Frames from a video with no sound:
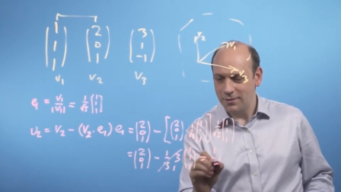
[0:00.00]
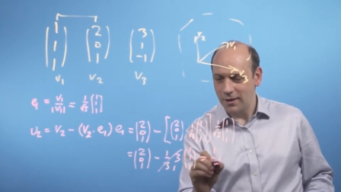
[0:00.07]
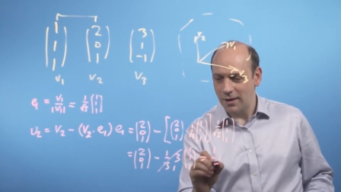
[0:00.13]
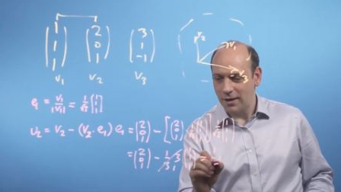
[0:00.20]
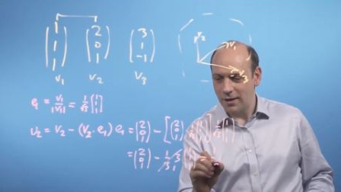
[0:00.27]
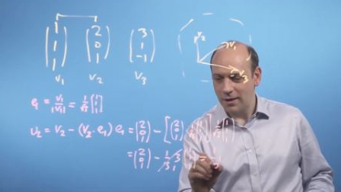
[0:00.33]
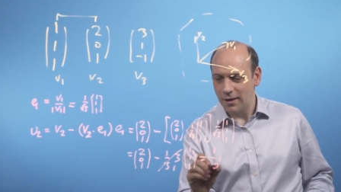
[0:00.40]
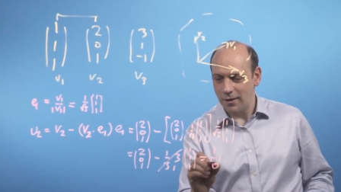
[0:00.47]

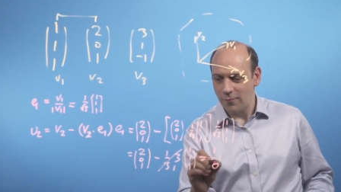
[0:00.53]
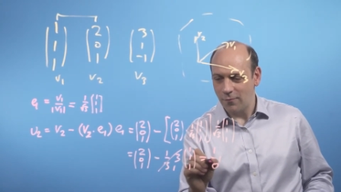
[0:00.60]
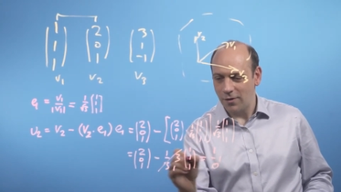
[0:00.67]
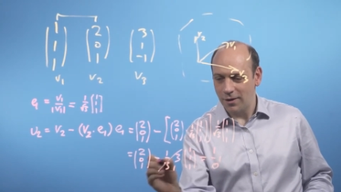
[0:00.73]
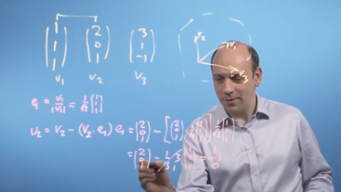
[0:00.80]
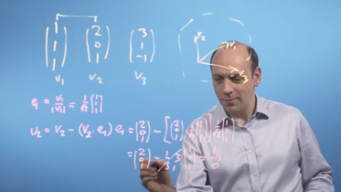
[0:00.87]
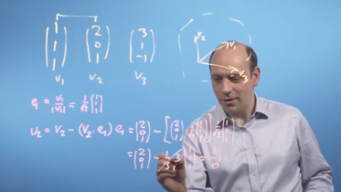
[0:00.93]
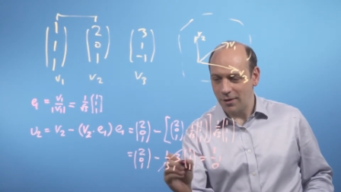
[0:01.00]

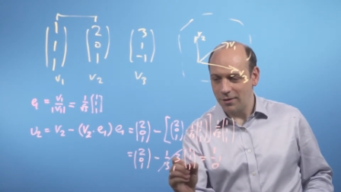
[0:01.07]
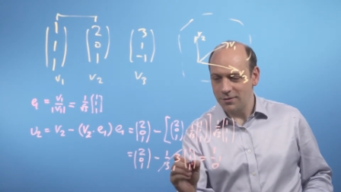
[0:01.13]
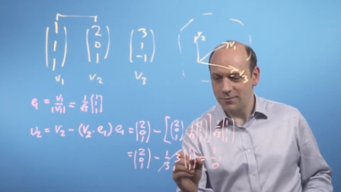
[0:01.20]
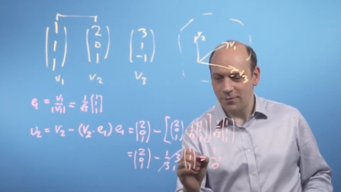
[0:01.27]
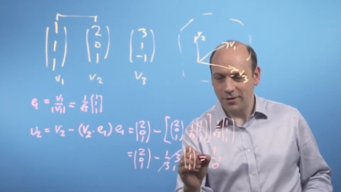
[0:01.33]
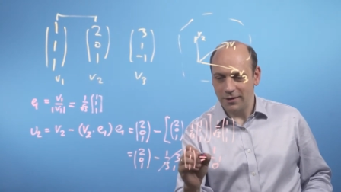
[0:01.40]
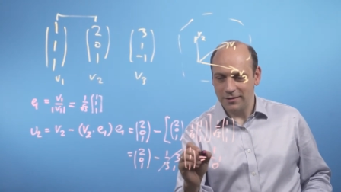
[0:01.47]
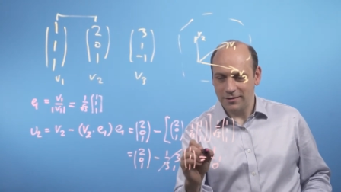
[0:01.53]
1 minus
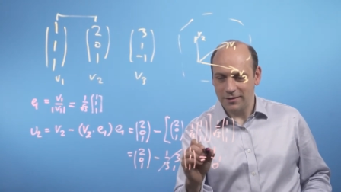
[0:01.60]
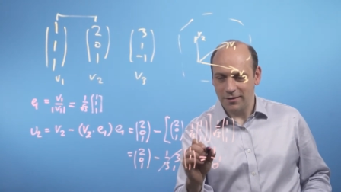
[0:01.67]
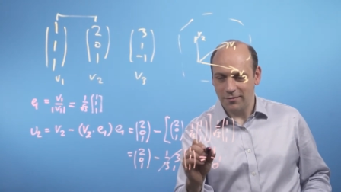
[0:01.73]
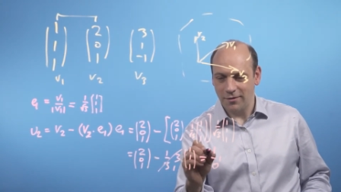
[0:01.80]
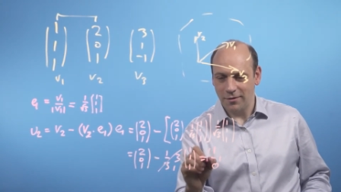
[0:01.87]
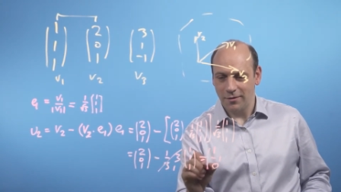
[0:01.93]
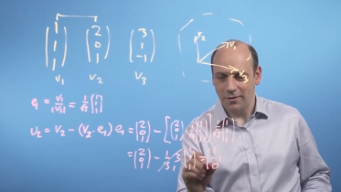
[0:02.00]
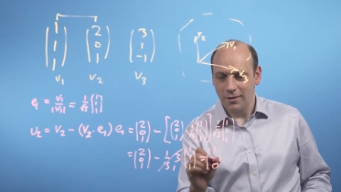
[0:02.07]
1 is
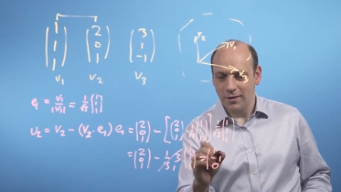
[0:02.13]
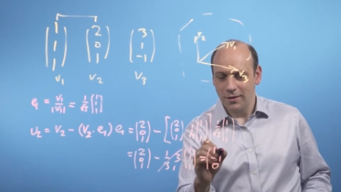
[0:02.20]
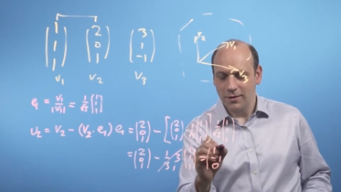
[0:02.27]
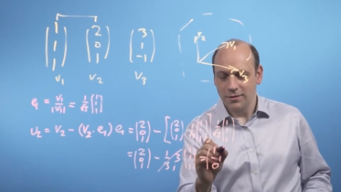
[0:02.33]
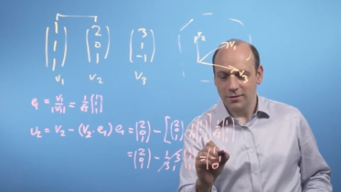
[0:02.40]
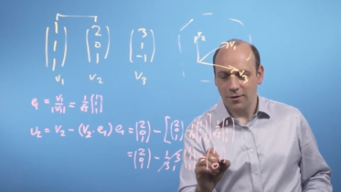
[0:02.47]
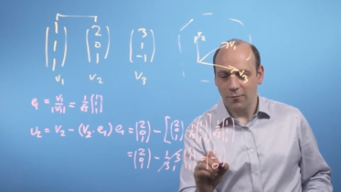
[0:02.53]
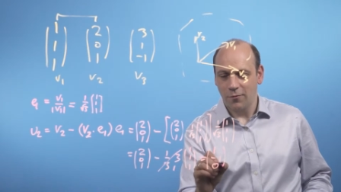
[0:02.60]
0.
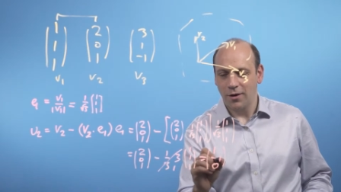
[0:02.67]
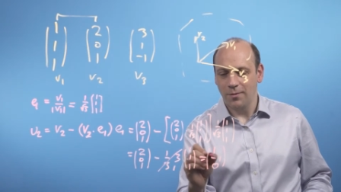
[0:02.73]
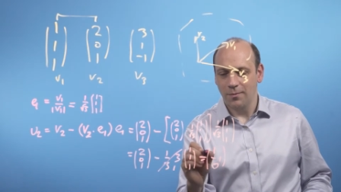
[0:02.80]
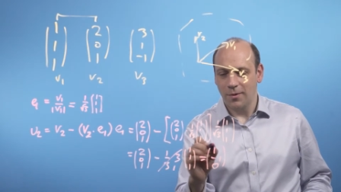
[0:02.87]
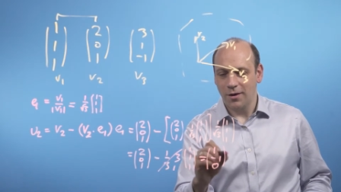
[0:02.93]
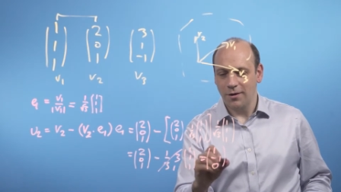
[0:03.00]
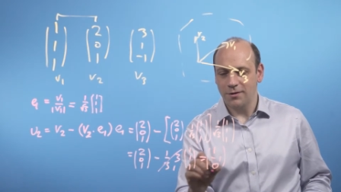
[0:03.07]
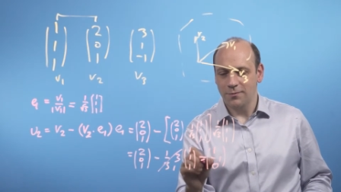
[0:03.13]
So 1
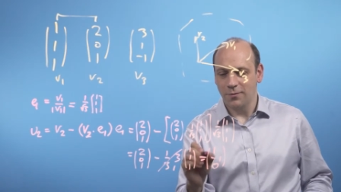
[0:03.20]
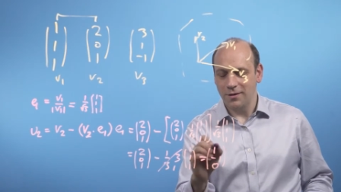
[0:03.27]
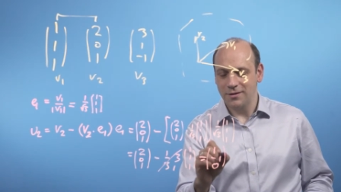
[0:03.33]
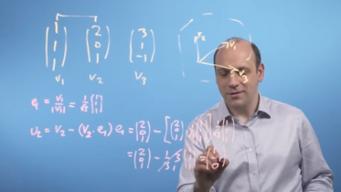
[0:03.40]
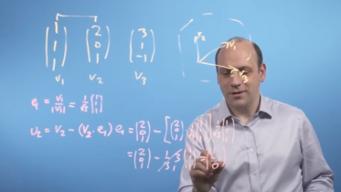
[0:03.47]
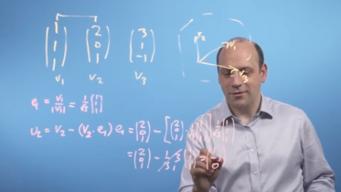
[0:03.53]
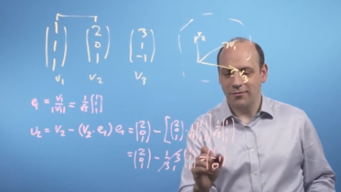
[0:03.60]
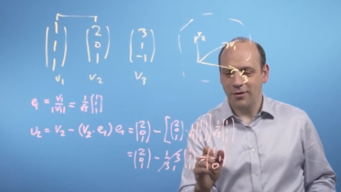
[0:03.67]
minus 1,
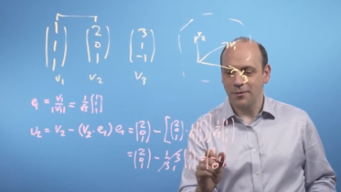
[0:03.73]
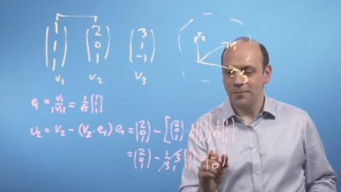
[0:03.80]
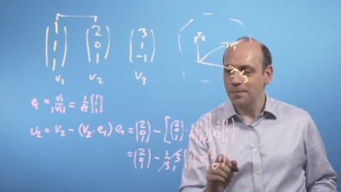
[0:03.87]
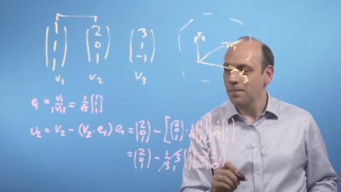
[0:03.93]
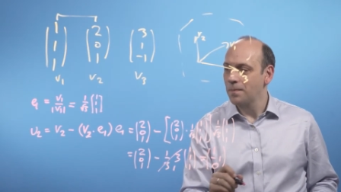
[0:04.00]
0.